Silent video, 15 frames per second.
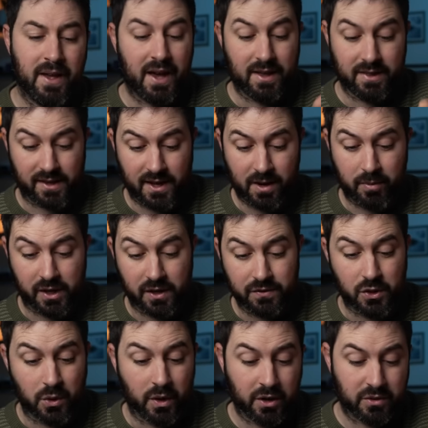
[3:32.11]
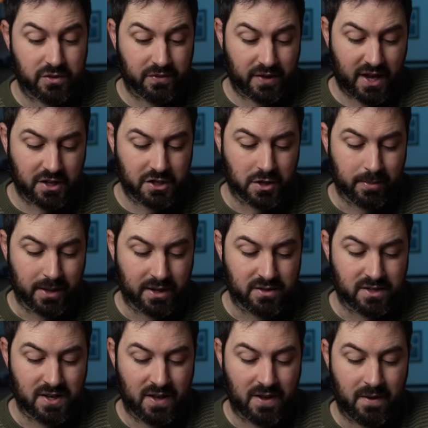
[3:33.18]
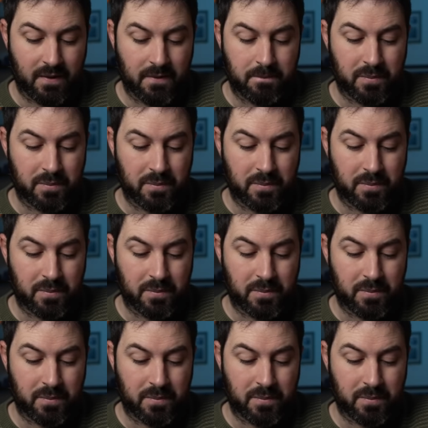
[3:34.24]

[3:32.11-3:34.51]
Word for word: And the camera gives you a notification about it